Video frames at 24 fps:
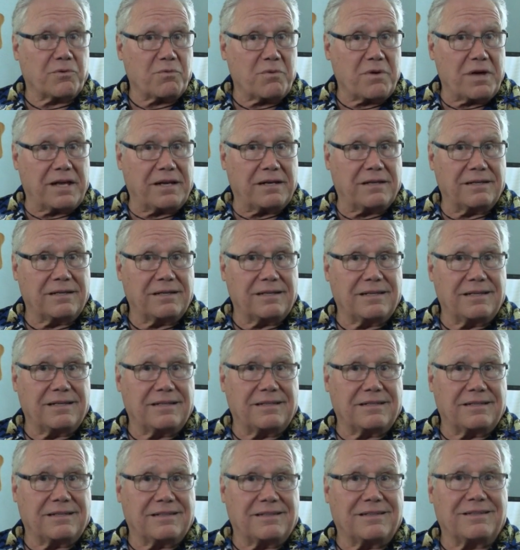for one.
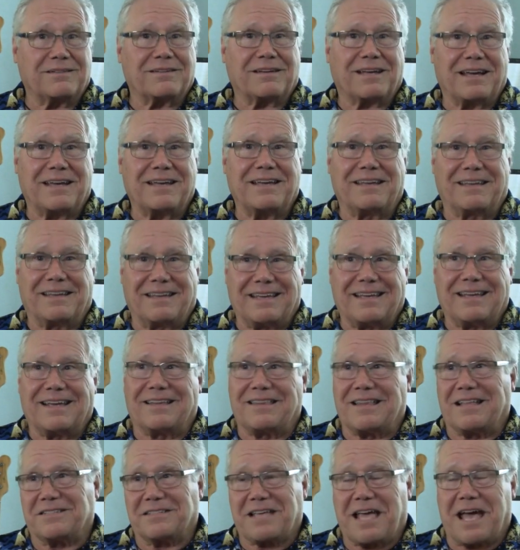Okay?
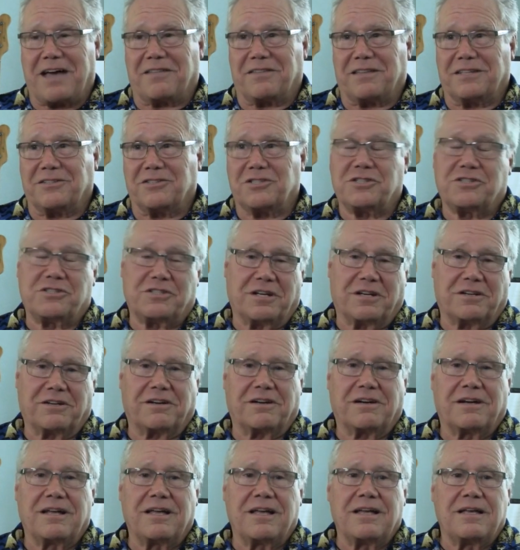And that's Kathy. She's
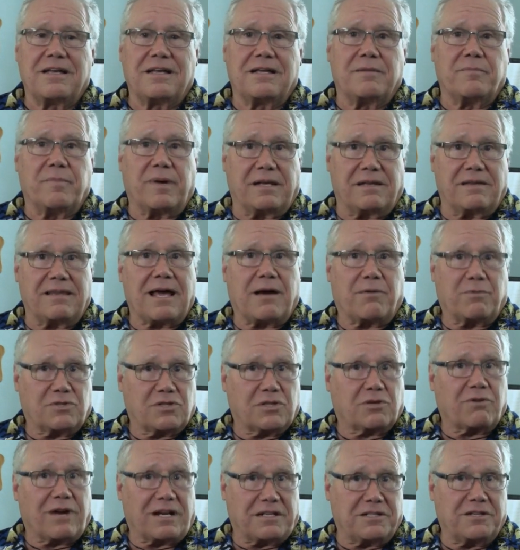younger. But that was
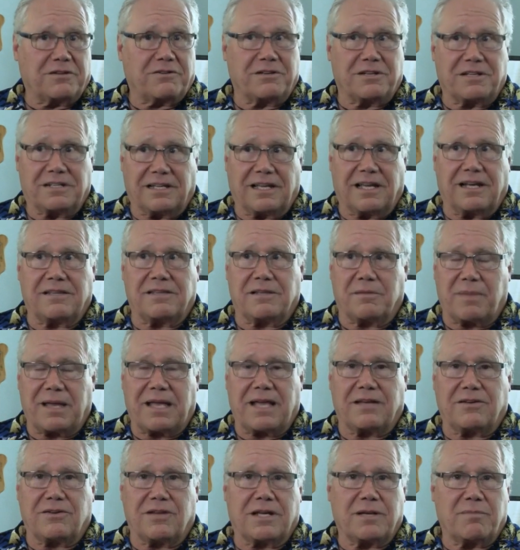the criteria to get in the
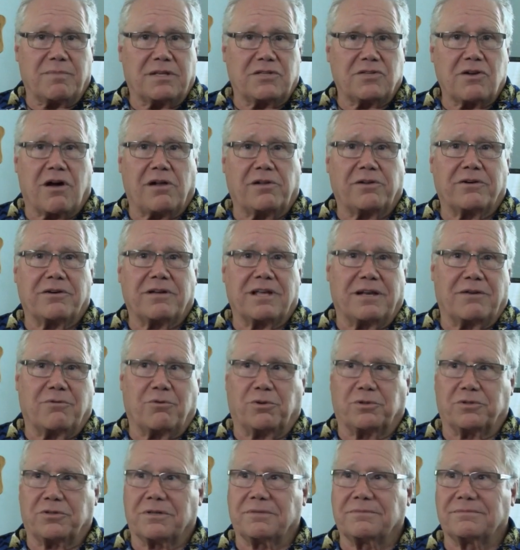band. You had to be taller and
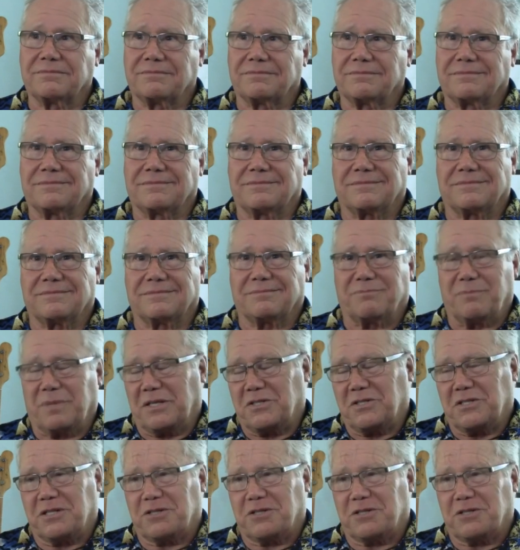older. Big